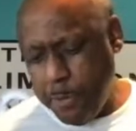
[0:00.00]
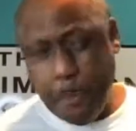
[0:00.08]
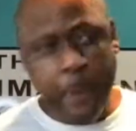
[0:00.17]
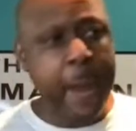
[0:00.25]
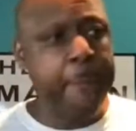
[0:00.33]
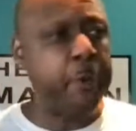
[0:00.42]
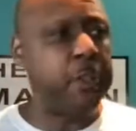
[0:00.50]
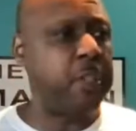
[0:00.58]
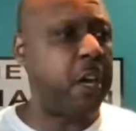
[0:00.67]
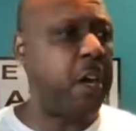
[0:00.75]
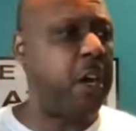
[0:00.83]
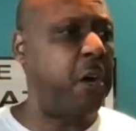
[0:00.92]
paper is
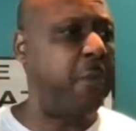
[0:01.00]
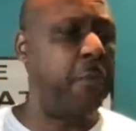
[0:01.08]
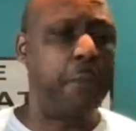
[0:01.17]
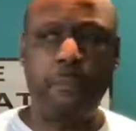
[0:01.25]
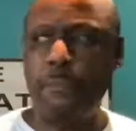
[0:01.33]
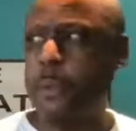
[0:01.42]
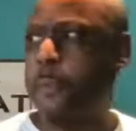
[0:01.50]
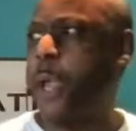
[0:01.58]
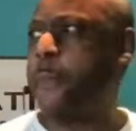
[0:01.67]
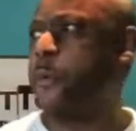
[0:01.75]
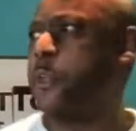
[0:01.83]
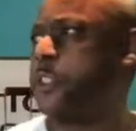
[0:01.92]
um the
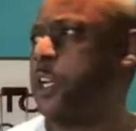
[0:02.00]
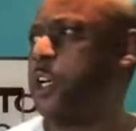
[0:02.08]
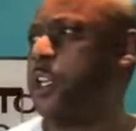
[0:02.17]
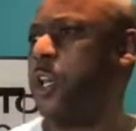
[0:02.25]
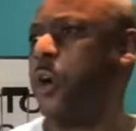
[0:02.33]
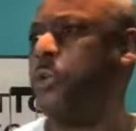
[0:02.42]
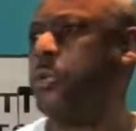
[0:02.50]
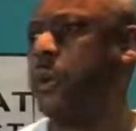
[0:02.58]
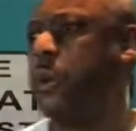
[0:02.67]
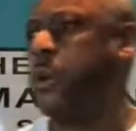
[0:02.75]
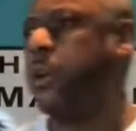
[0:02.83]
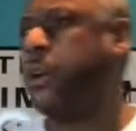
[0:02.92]
paper is a, a low
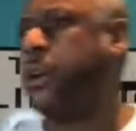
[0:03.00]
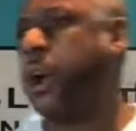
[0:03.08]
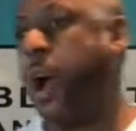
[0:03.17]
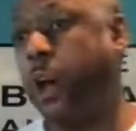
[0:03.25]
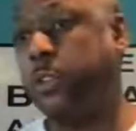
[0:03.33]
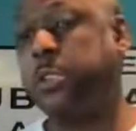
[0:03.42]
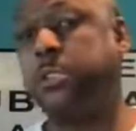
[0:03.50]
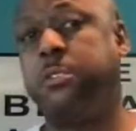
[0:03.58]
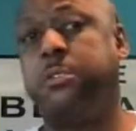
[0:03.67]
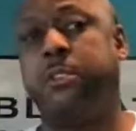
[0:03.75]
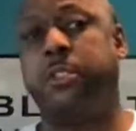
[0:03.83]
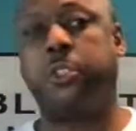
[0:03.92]
cost,
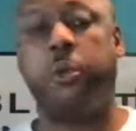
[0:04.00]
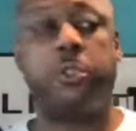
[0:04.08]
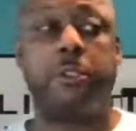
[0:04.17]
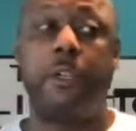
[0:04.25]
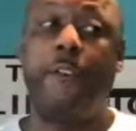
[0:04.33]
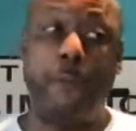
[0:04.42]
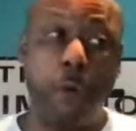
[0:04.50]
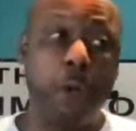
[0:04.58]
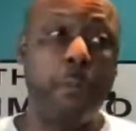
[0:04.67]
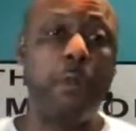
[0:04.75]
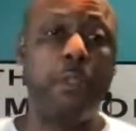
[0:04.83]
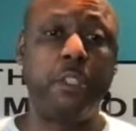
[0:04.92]
so it's
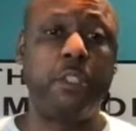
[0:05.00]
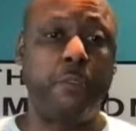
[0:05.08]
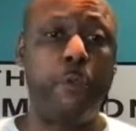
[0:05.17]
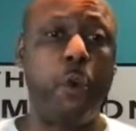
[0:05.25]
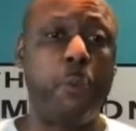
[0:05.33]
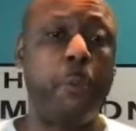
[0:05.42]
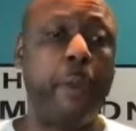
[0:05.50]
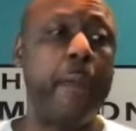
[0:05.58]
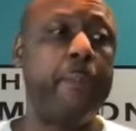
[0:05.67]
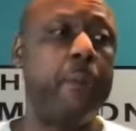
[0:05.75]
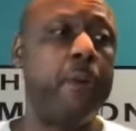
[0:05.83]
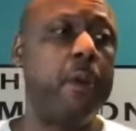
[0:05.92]
affordable. It's an affordable
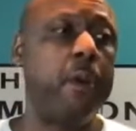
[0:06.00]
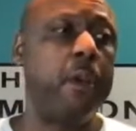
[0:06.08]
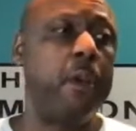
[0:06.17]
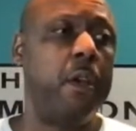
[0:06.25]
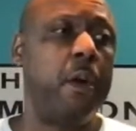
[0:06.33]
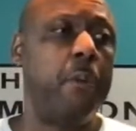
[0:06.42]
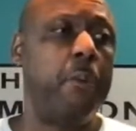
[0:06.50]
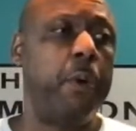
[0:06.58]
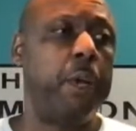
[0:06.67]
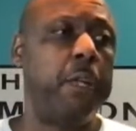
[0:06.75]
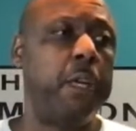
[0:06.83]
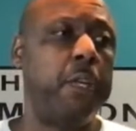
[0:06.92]
paper,
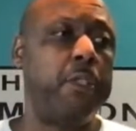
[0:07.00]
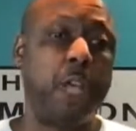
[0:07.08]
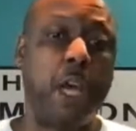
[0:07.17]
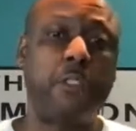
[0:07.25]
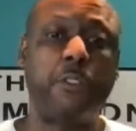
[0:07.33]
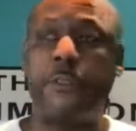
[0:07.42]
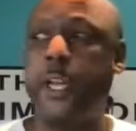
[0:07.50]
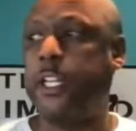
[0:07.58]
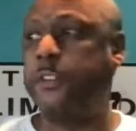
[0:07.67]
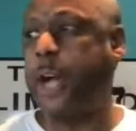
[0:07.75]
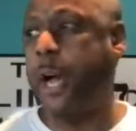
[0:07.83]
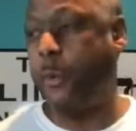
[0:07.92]
but uh, it's cost
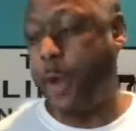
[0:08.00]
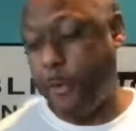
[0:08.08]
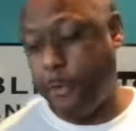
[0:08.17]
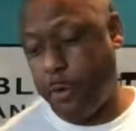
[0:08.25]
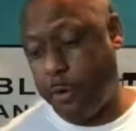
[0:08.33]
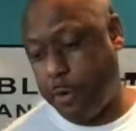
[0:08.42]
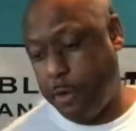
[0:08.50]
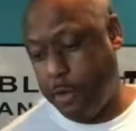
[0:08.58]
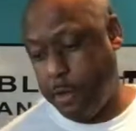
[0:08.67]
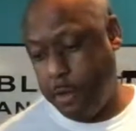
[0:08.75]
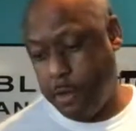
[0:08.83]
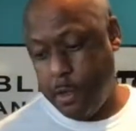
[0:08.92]
effective. However,
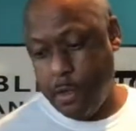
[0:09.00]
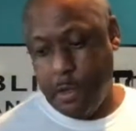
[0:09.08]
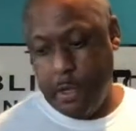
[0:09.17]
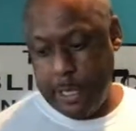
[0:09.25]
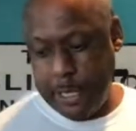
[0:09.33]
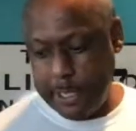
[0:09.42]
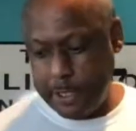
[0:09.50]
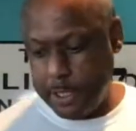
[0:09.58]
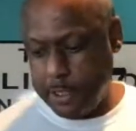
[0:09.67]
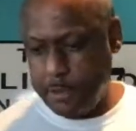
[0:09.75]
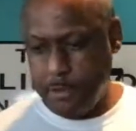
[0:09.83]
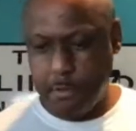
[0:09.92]
is
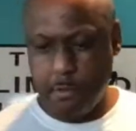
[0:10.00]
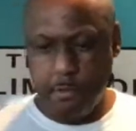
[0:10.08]
it